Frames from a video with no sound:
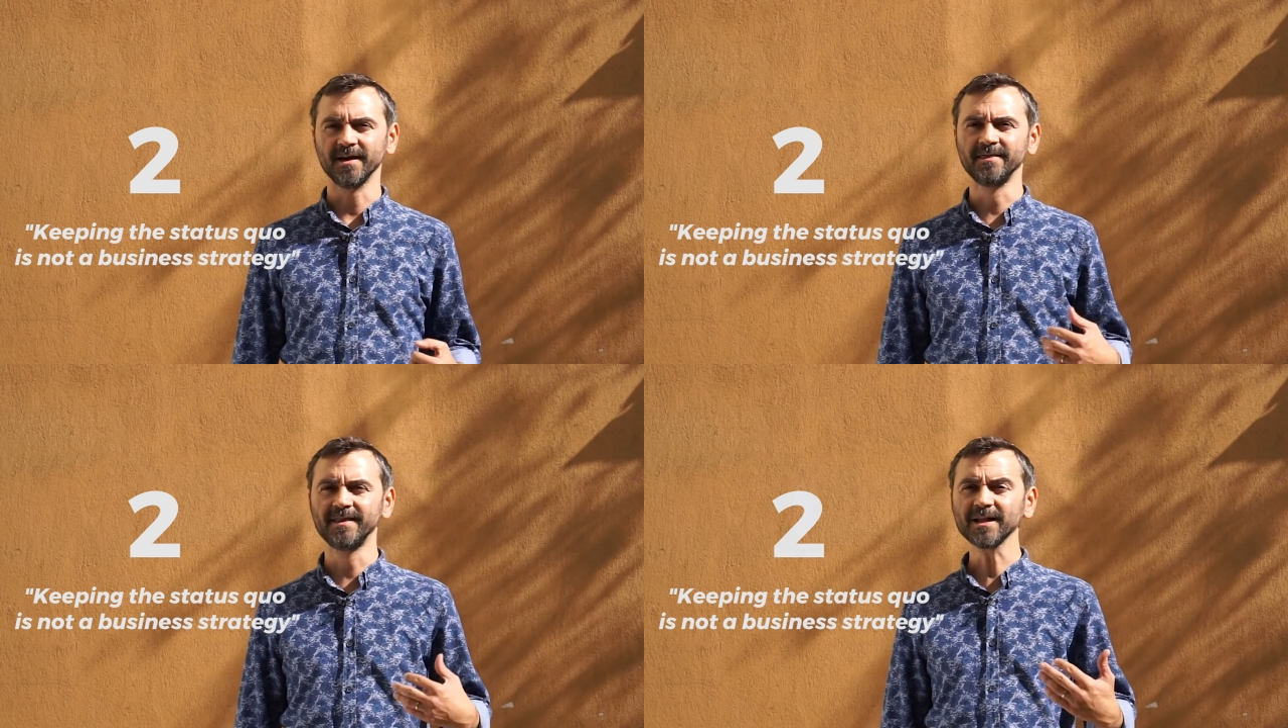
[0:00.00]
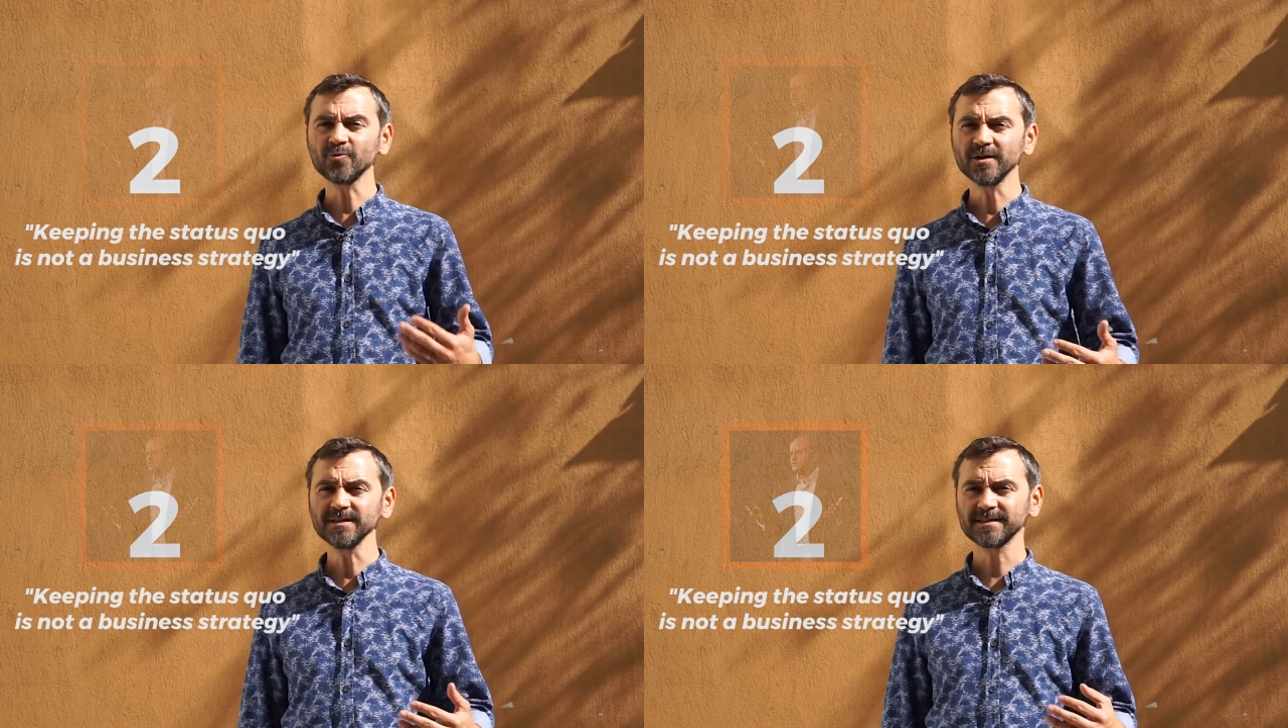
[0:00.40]
and that
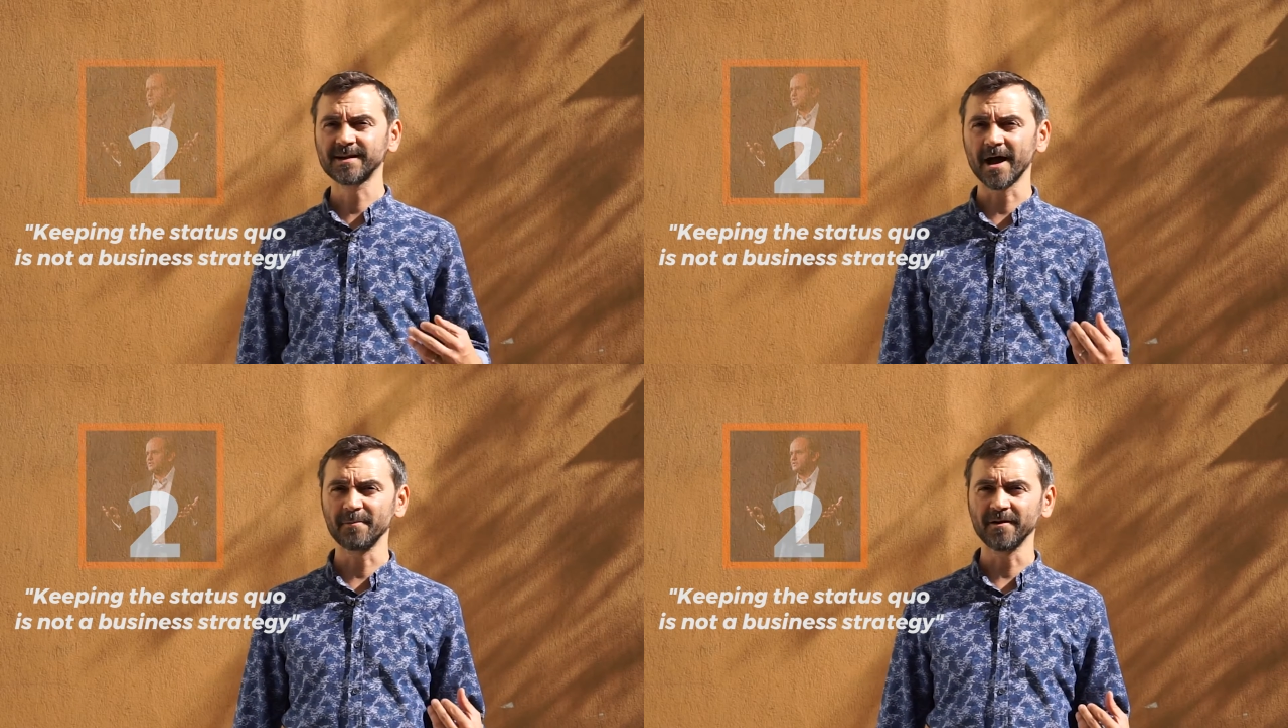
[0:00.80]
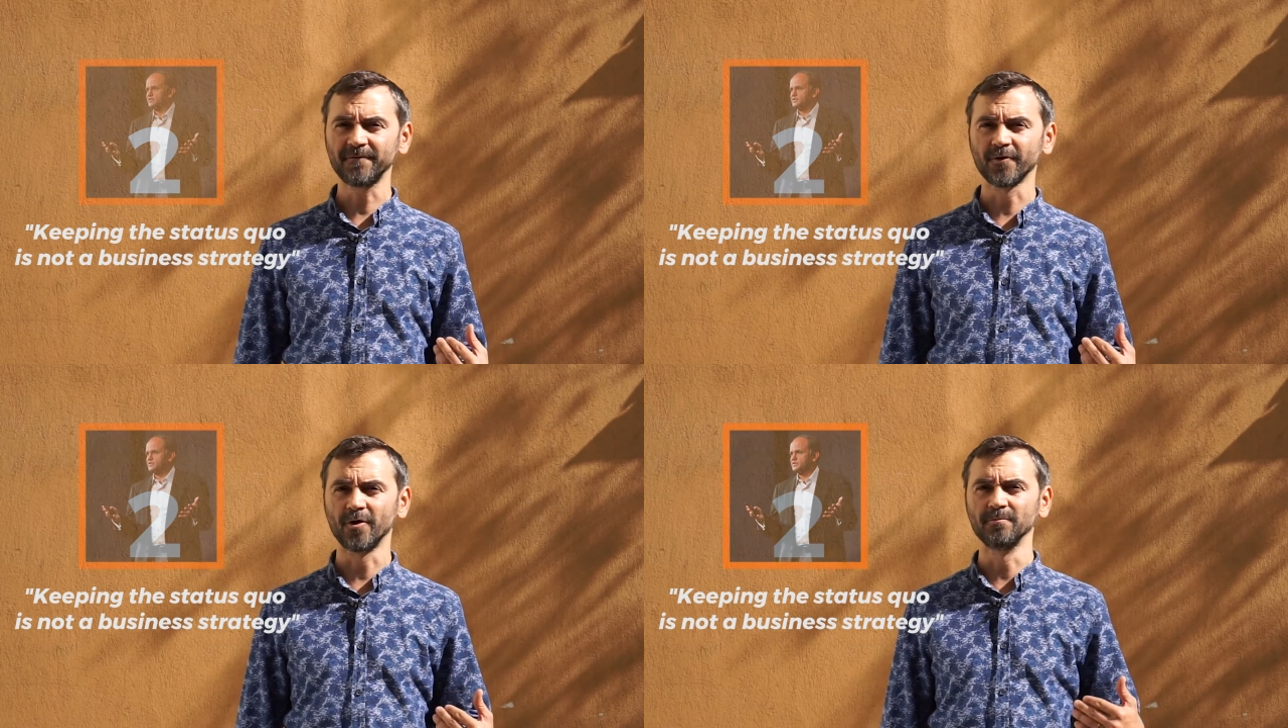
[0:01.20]
was coming
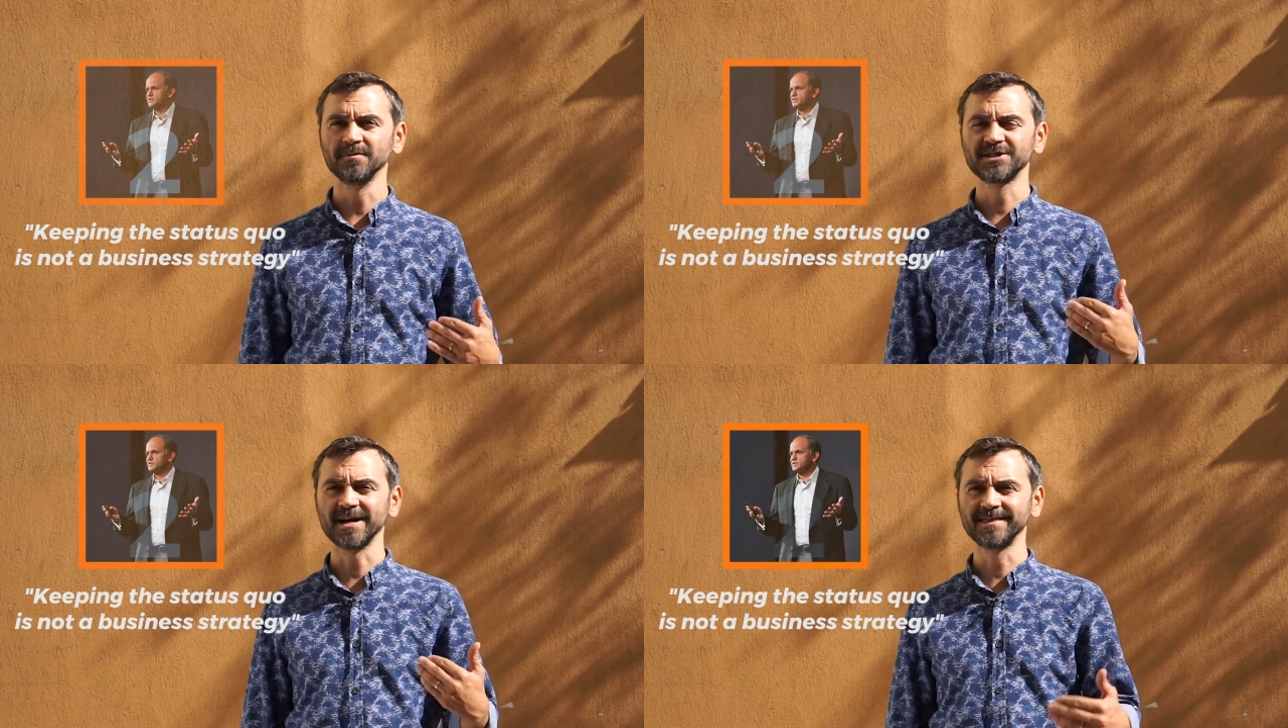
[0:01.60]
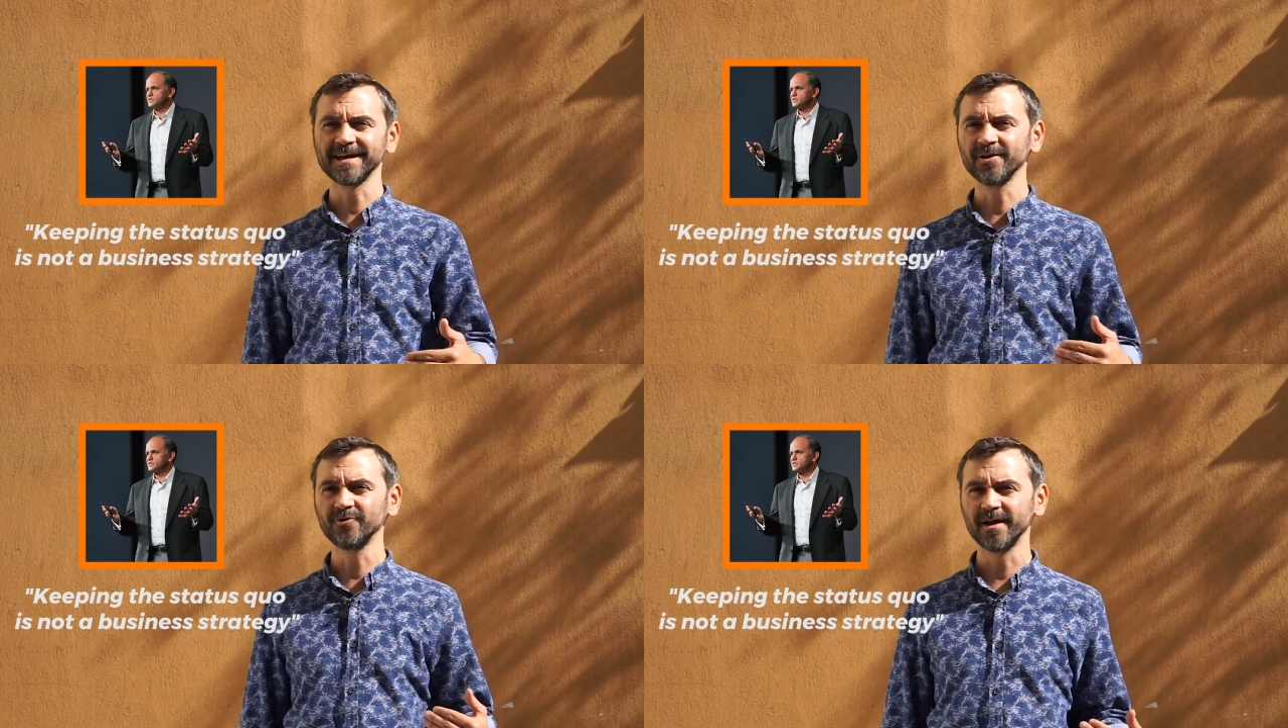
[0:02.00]
from Shantanu